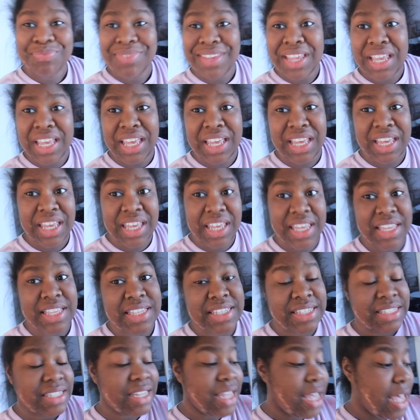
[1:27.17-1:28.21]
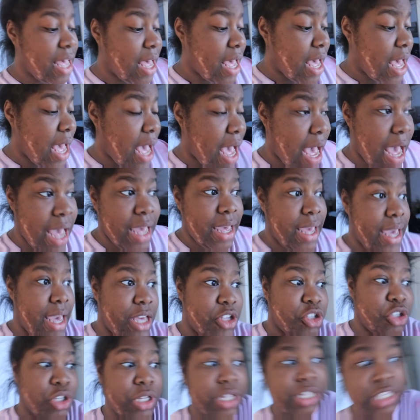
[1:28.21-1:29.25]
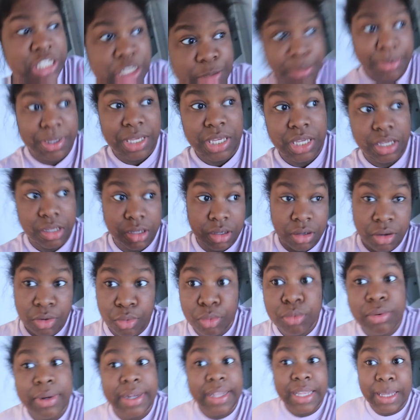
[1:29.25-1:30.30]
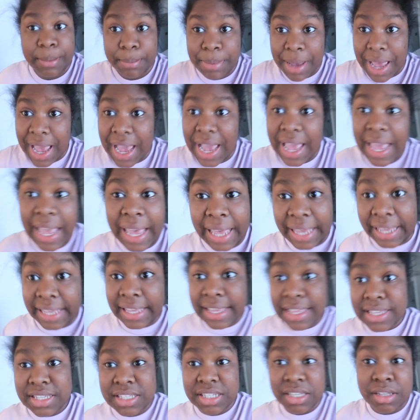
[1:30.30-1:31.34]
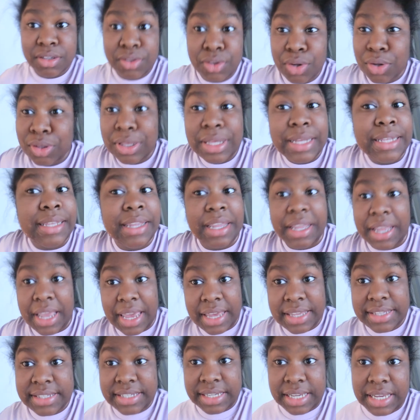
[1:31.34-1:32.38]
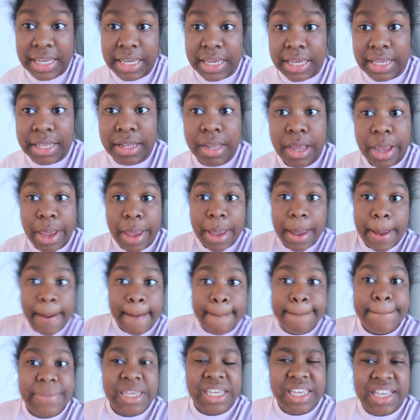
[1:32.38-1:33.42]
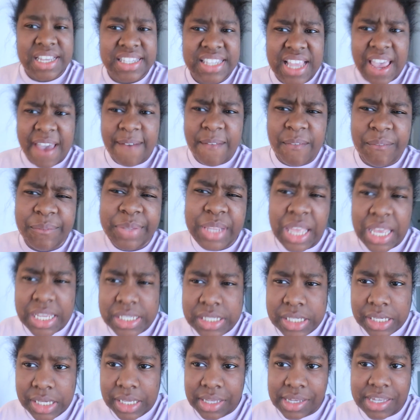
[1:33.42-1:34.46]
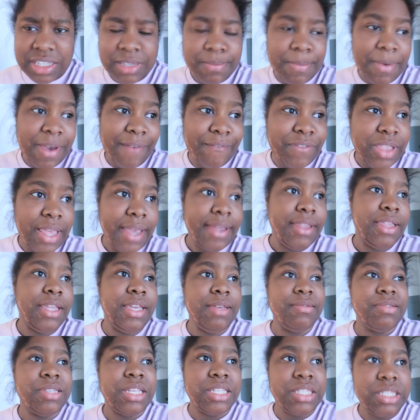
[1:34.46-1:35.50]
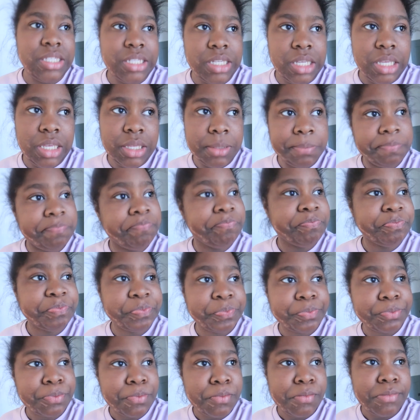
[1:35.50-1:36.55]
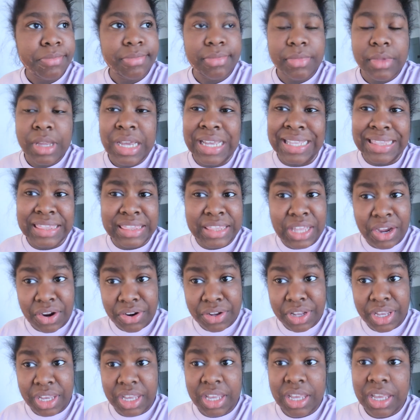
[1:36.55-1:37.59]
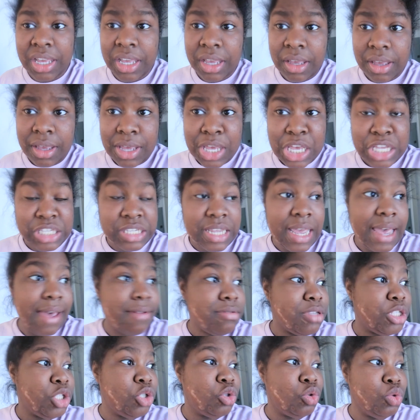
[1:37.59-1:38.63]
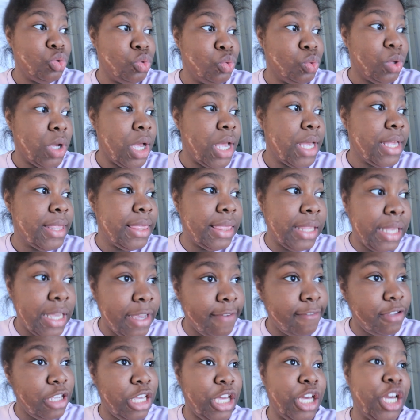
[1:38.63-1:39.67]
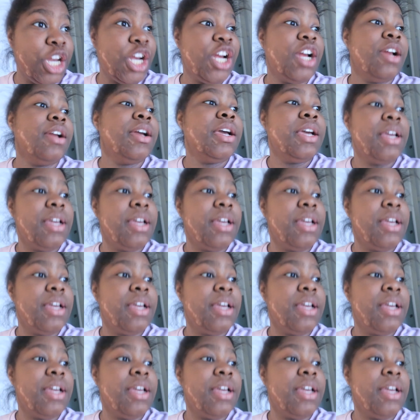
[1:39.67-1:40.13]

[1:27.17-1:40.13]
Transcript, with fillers: and I actually need to be ready by 8, no later than 8.10 because I have a flight to catch. My flight leaves at 10.30. So I have to leave here,